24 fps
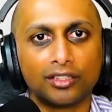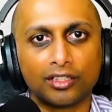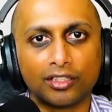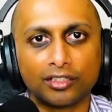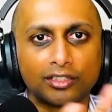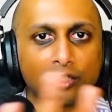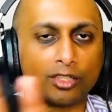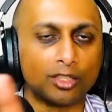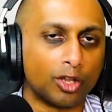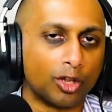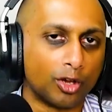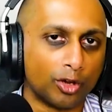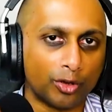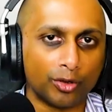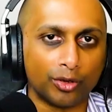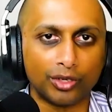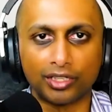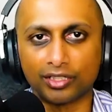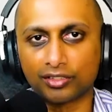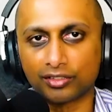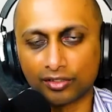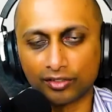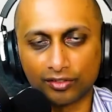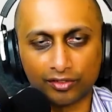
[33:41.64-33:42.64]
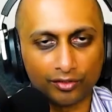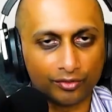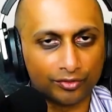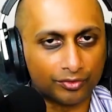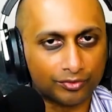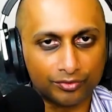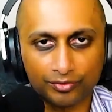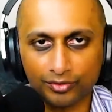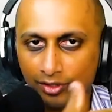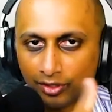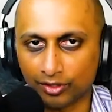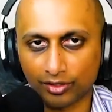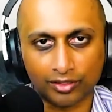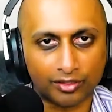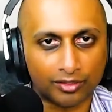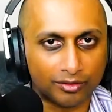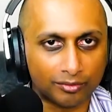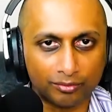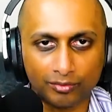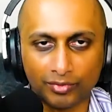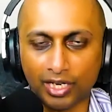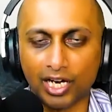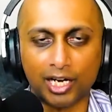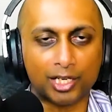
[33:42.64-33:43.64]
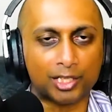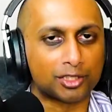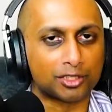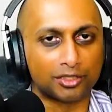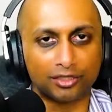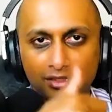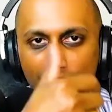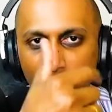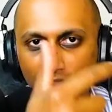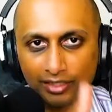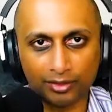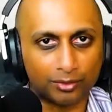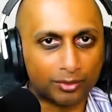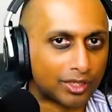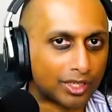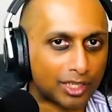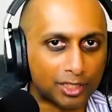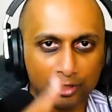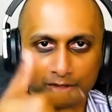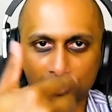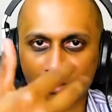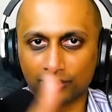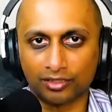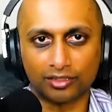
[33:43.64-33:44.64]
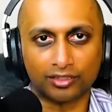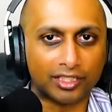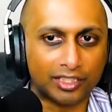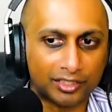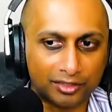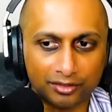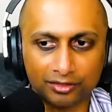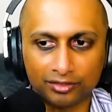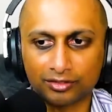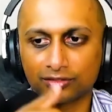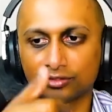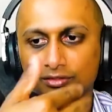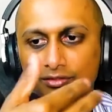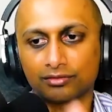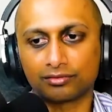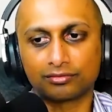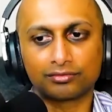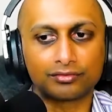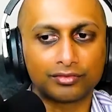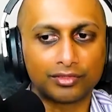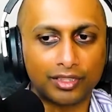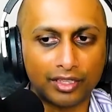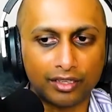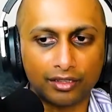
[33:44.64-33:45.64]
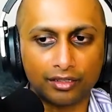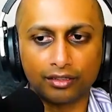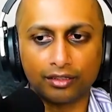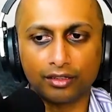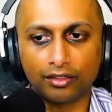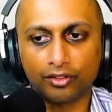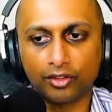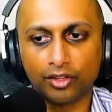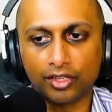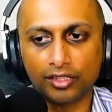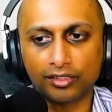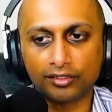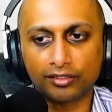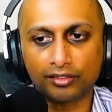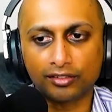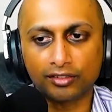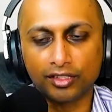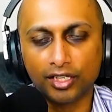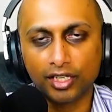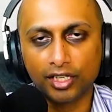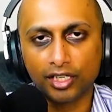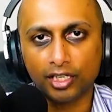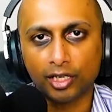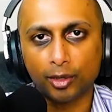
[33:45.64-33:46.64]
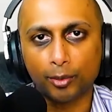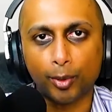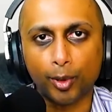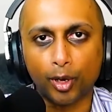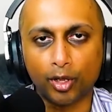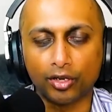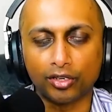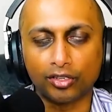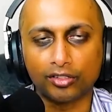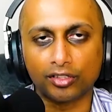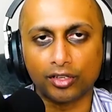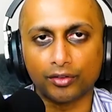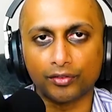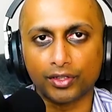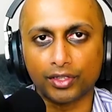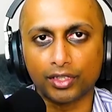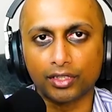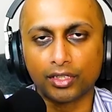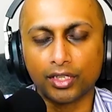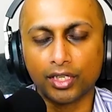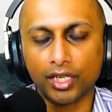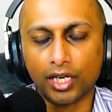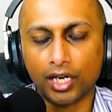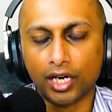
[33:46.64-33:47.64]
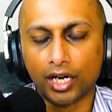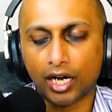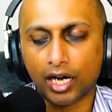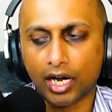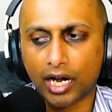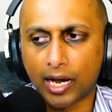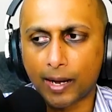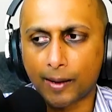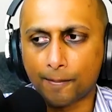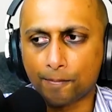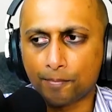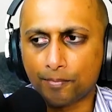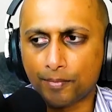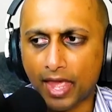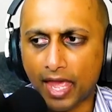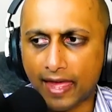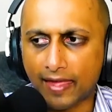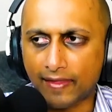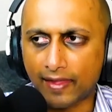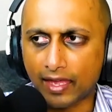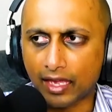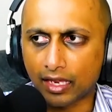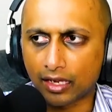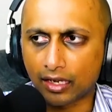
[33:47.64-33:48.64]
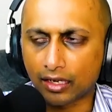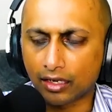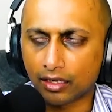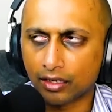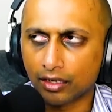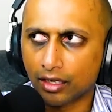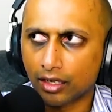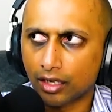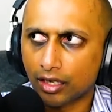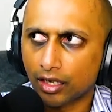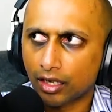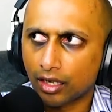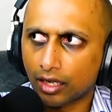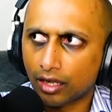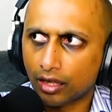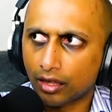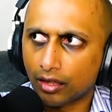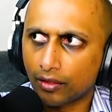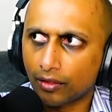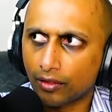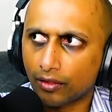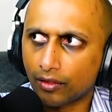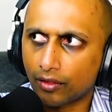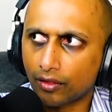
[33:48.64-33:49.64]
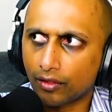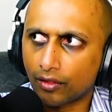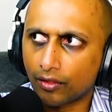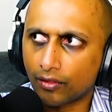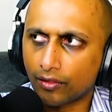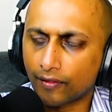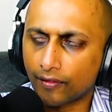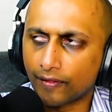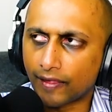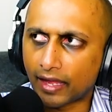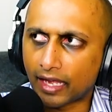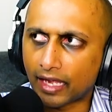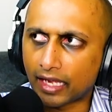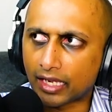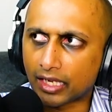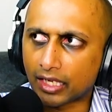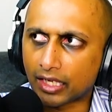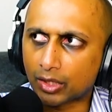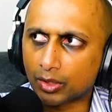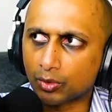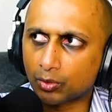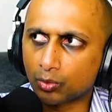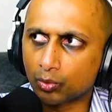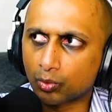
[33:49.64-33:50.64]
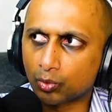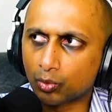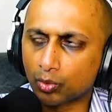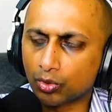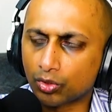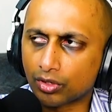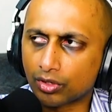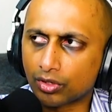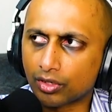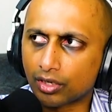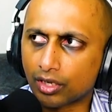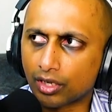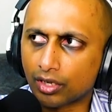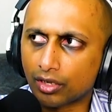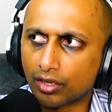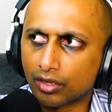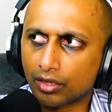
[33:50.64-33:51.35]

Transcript: loan in terms of margin, liquidation, collateral, and these components of it. And then they would